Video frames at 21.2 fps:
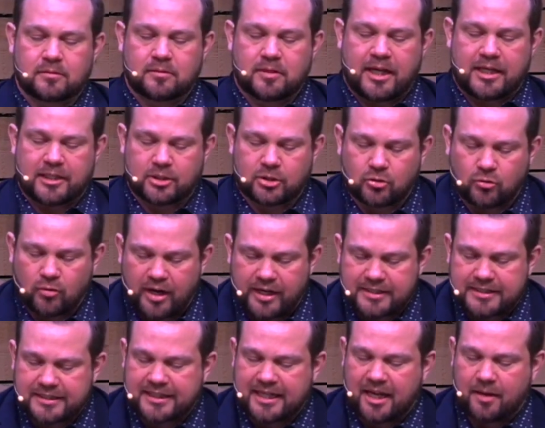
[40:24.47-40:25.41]
As
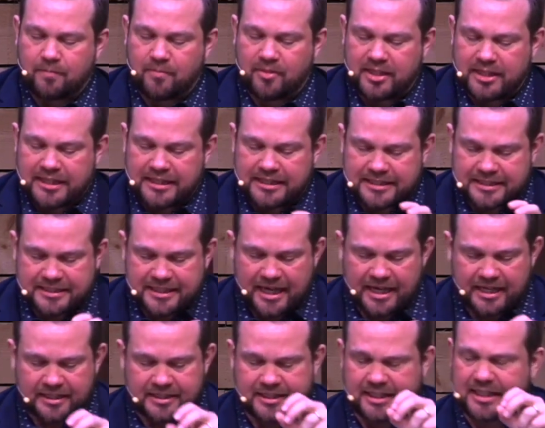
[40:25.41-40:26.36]
Christ kept these
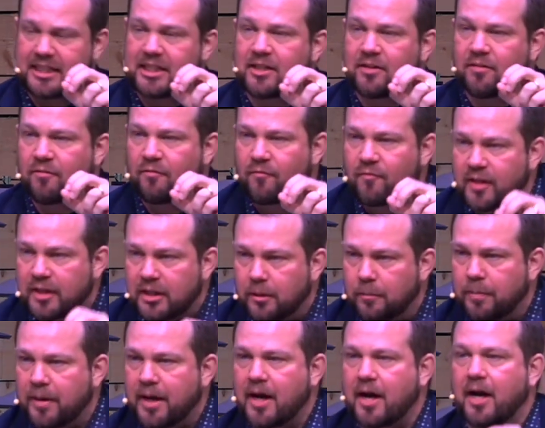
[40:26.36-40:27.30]
saints in
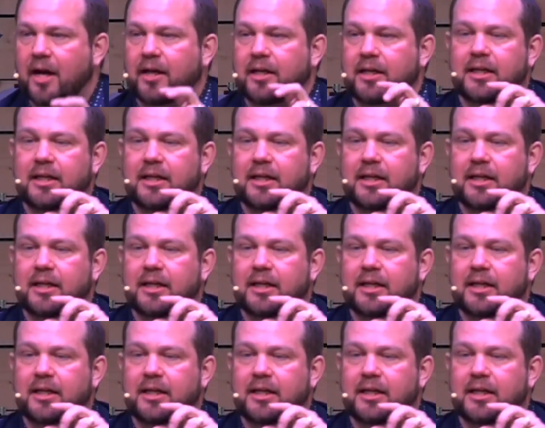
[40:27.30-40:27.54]
Philippi,